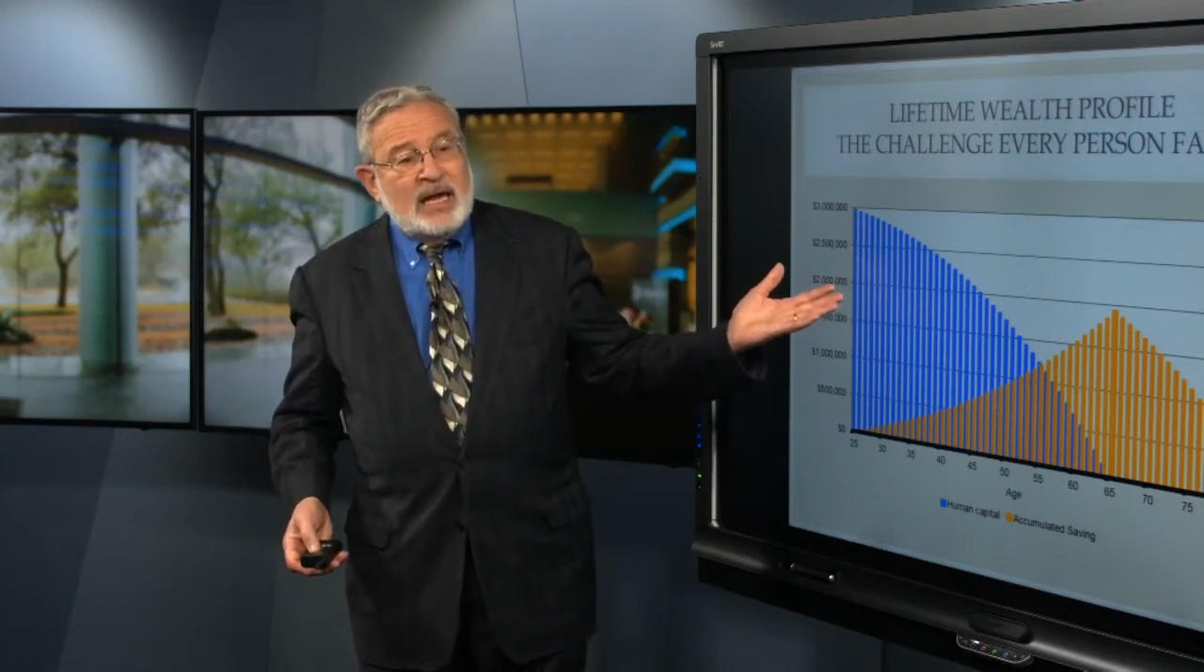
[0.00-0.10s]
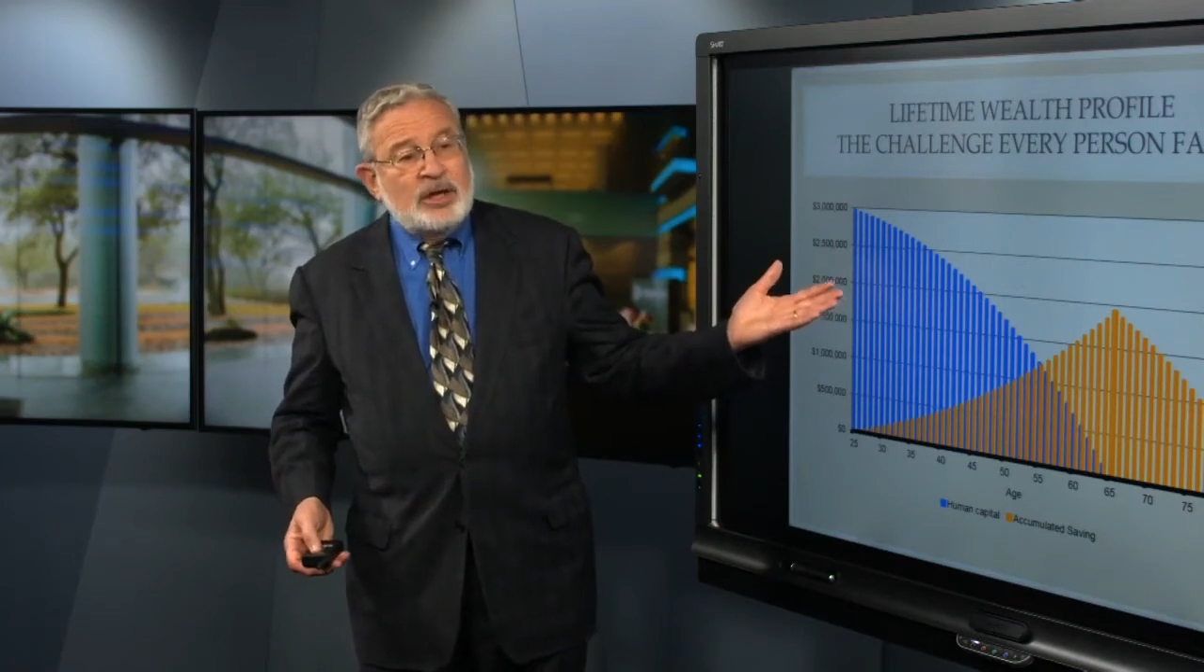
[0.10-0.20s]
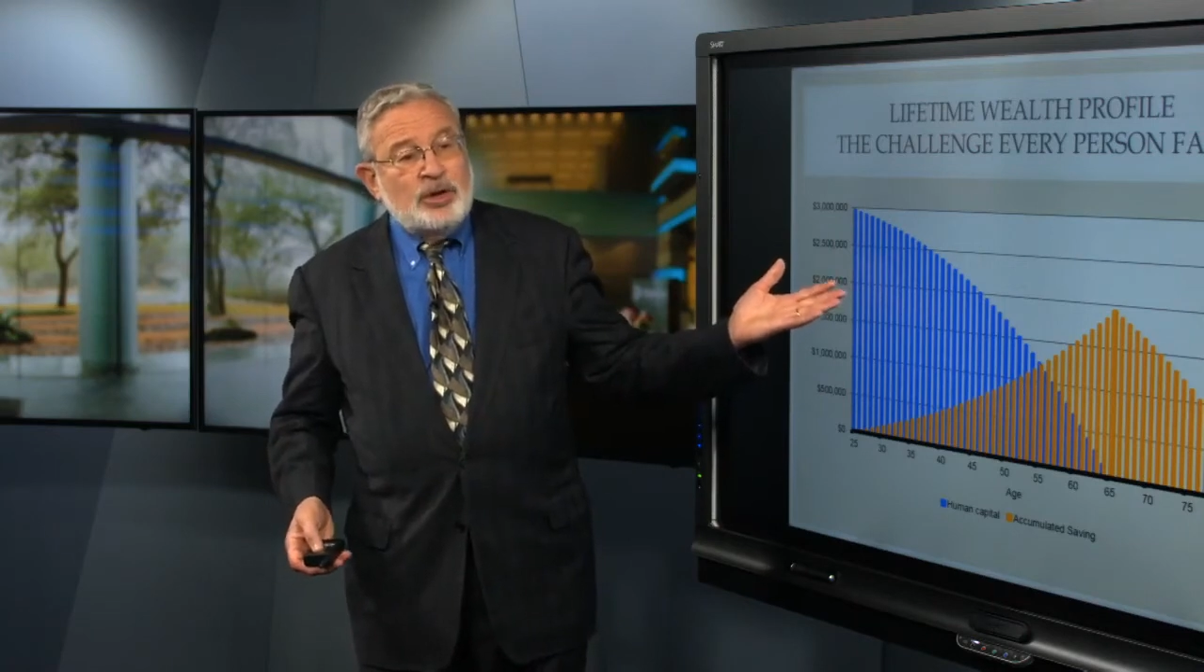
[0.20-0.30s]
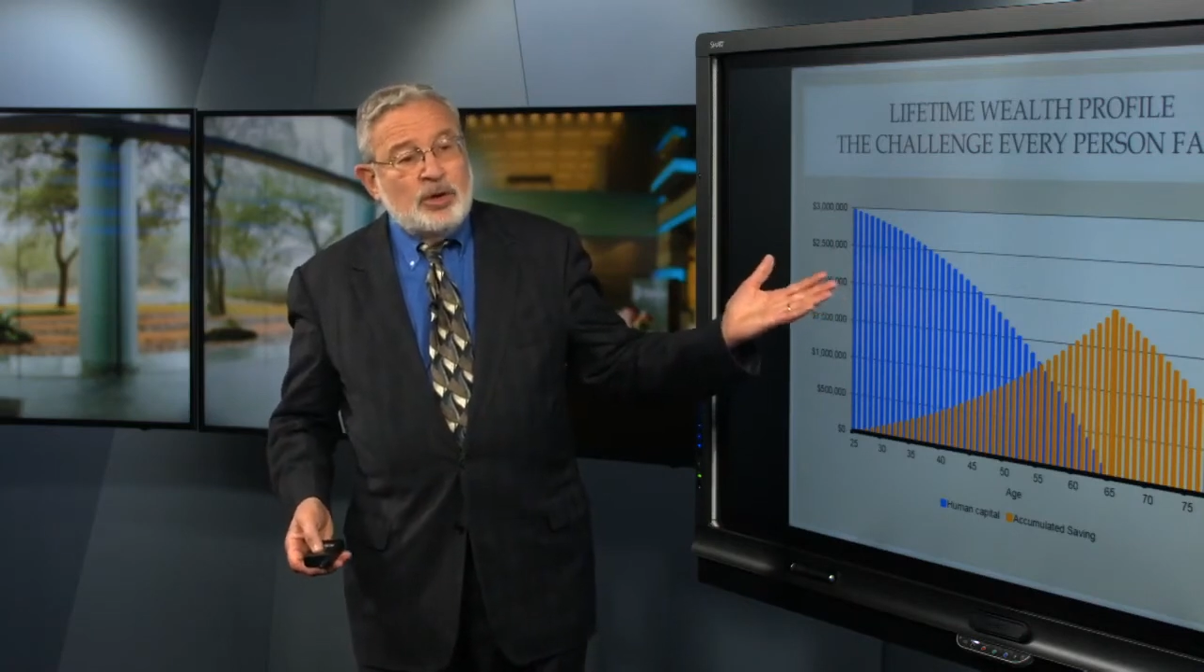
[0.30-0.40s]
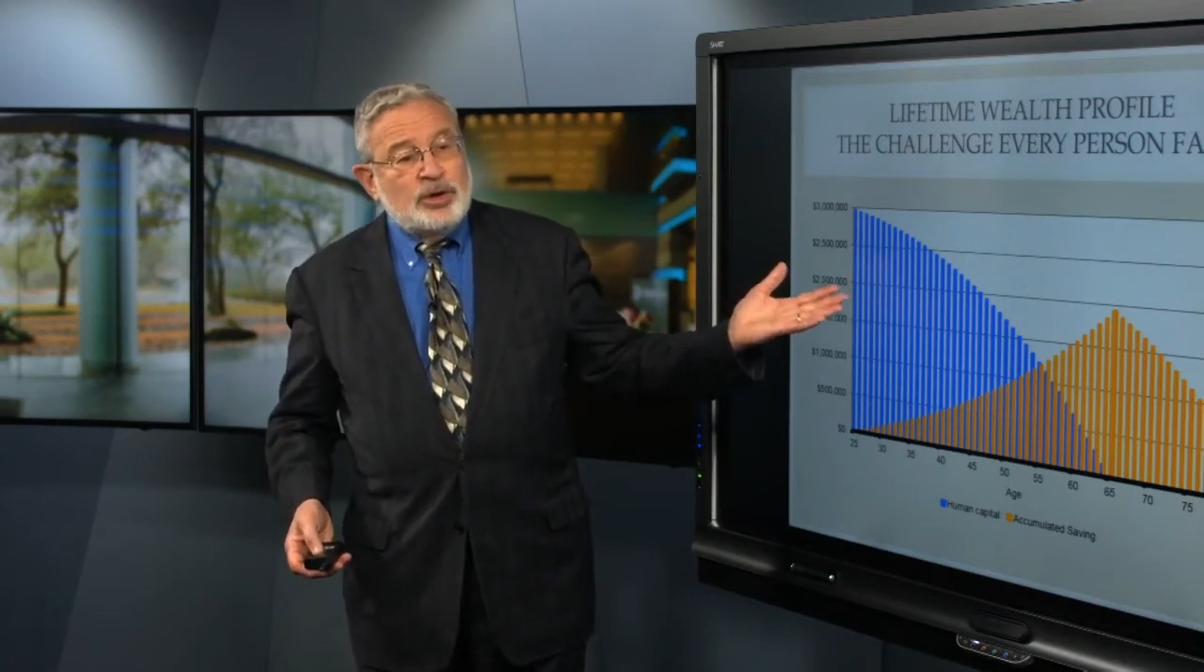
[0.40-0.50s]

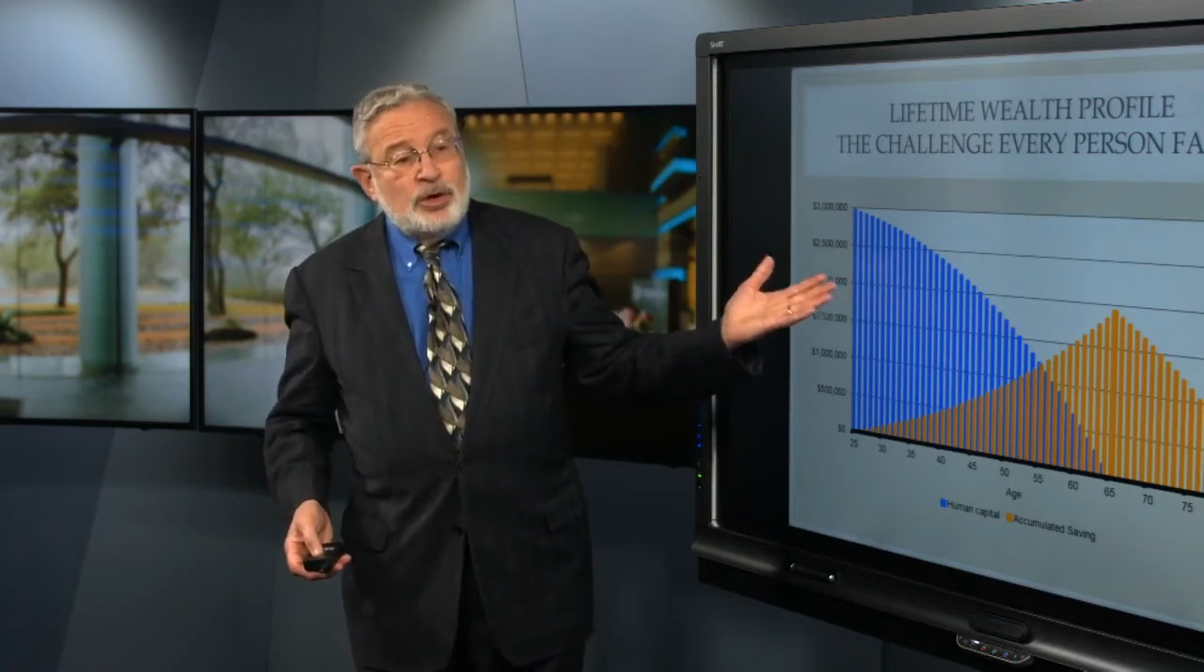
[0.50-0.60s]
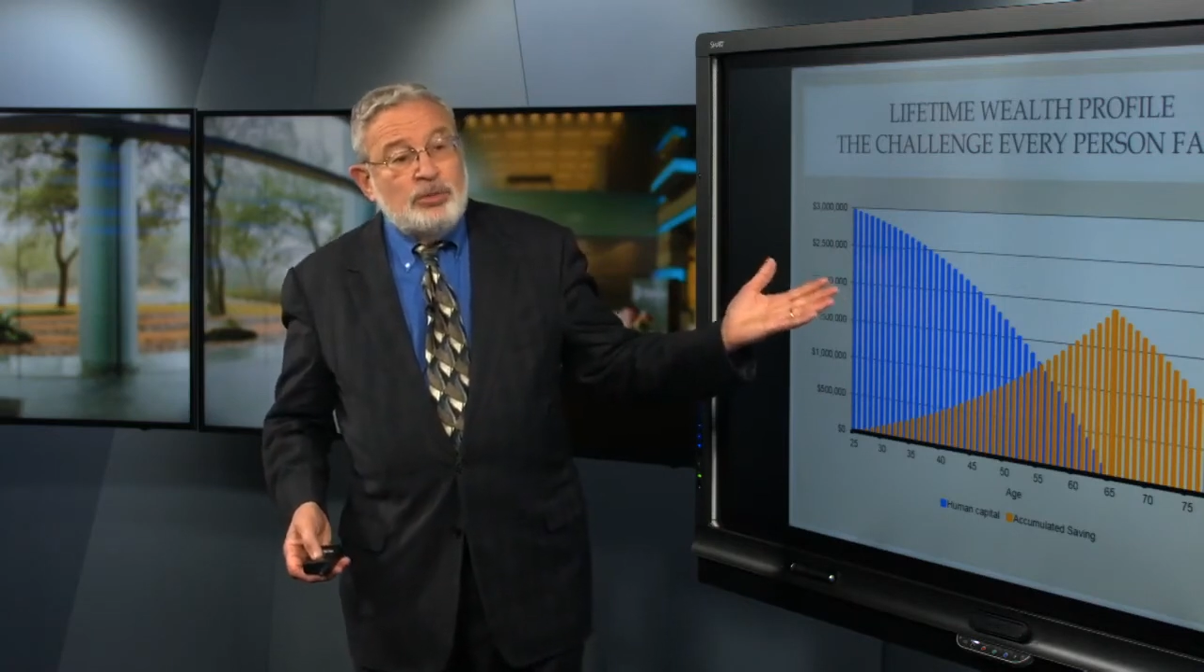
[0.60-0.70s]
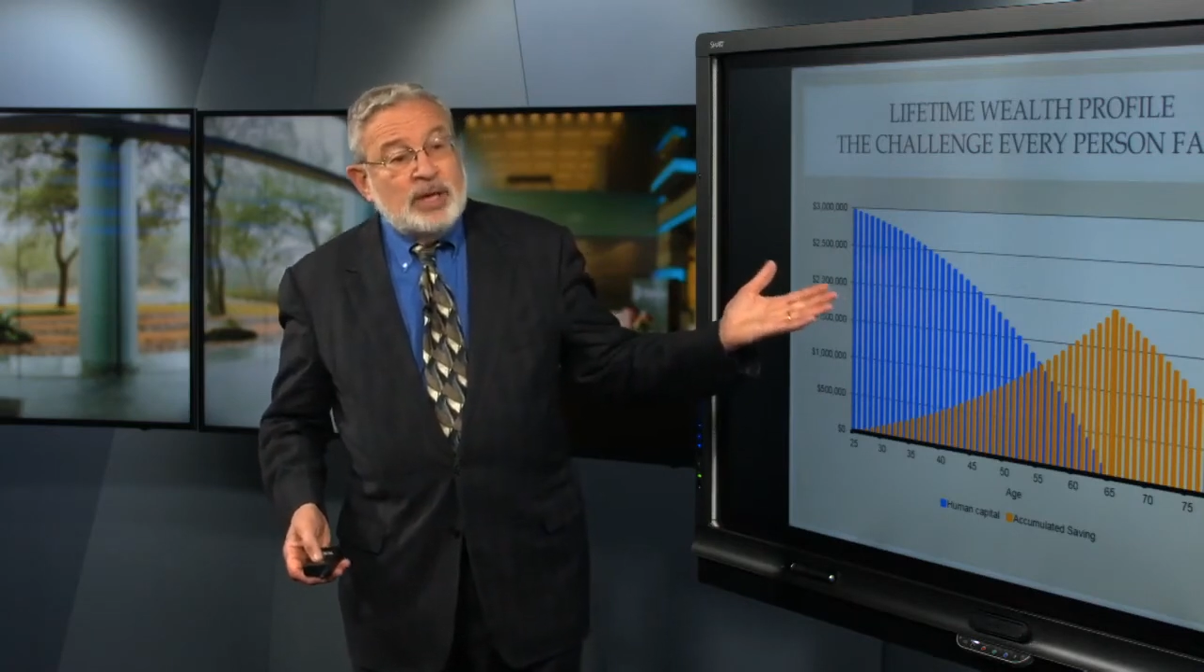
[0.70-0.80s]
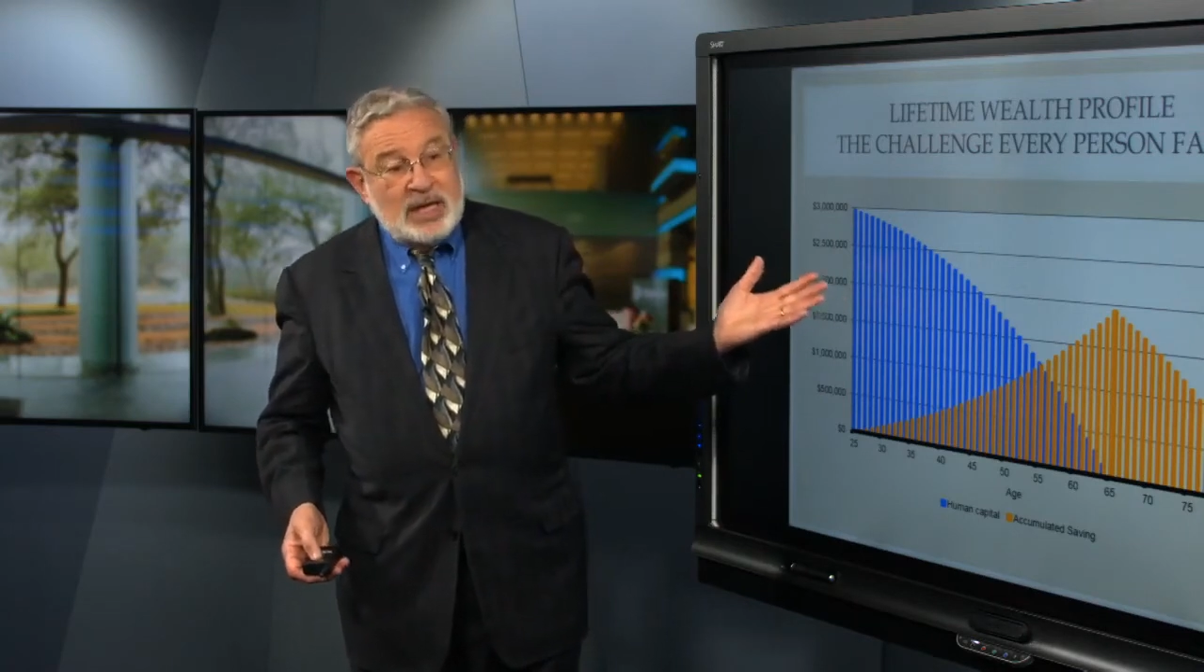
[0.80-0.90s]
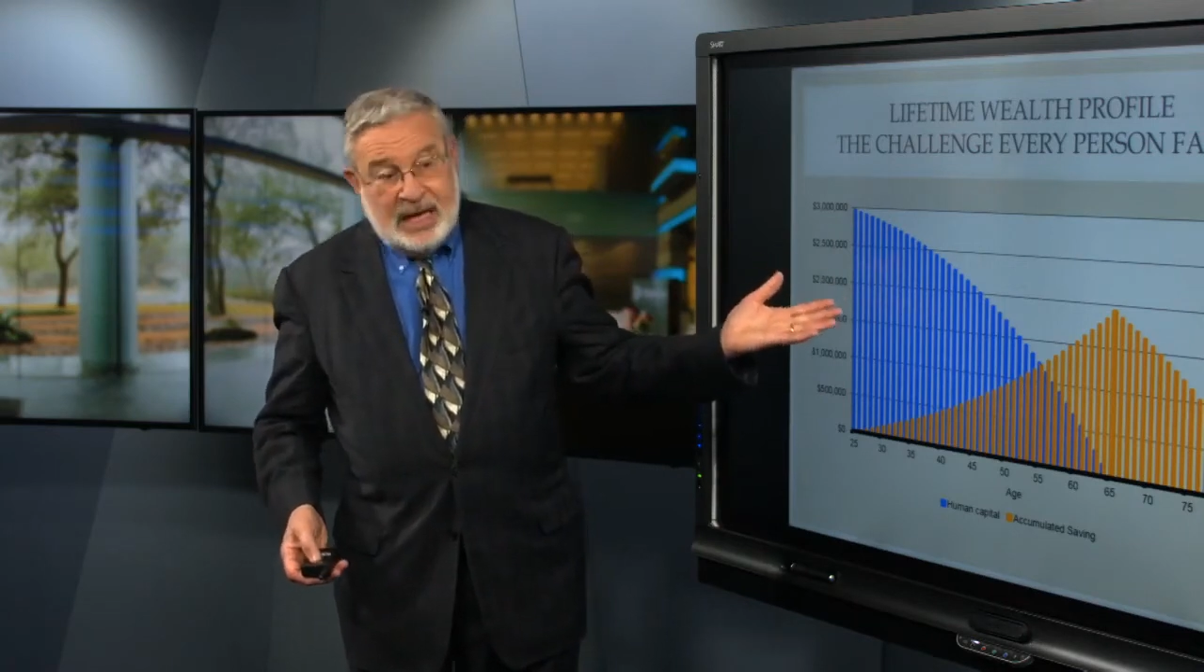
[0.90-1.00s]
in your
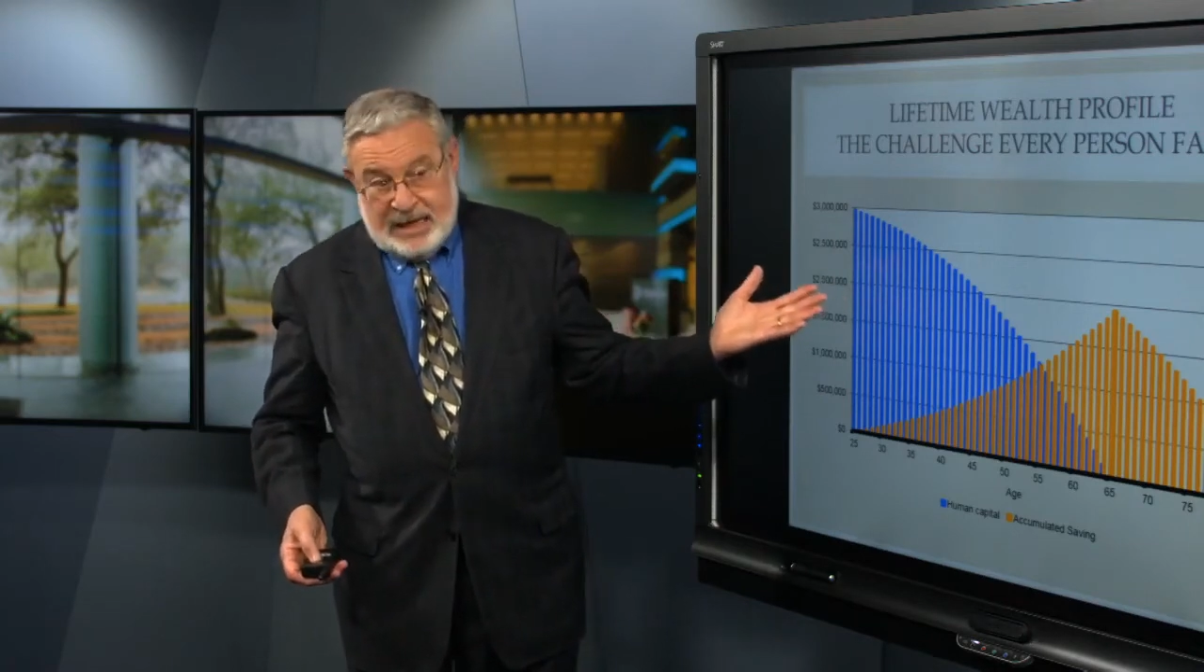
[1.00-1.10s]
human